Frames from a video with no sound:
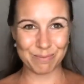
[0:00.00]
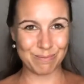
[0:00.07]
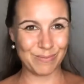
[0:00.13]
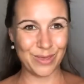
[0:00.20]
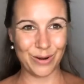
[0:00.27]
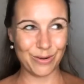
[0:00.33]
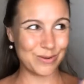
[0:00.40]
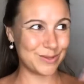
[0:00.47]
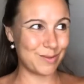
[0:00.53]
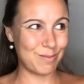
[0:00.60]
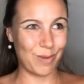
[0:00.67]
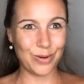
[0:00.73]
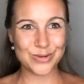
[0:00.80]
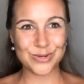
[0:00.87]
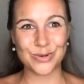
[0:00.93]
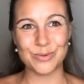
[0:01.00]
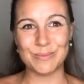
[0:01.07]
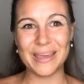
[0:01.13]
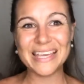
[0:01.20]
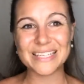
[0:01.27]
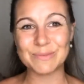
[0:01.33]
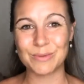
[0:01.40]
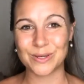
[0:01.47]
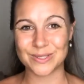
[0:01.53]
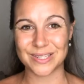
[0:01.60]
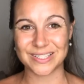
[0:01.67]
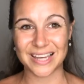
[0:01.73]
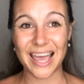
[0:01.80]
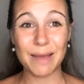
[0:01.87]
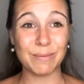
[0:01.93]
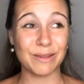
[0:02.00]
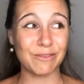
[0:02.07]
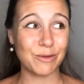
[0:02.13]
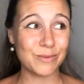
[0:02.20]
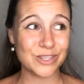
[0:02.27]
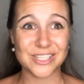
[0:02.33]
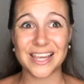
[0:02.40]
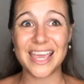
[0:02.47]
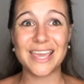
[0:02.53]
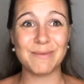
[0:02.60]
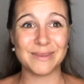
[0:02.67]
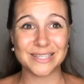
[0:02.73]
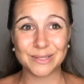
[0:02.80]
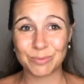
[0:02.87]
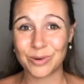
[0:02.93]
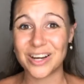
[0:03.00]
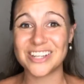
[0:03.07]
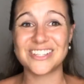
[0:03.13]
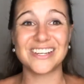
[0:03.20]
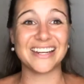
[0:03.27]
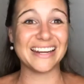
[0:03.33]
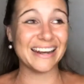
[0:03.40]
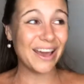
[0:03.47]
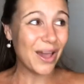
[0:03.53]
was an emotional mess most of the time, living with shame and depression,